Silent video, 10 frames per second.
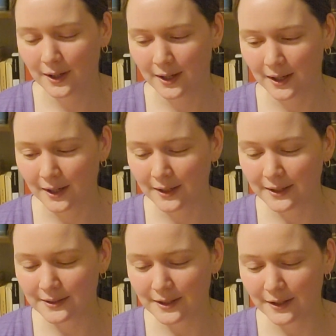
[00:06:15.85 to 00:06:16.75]

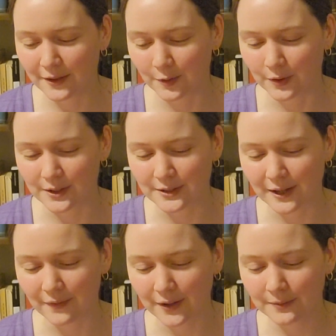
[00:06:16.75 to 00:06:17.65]

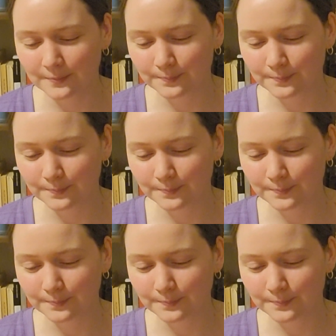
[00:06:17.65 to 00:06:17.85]
1937.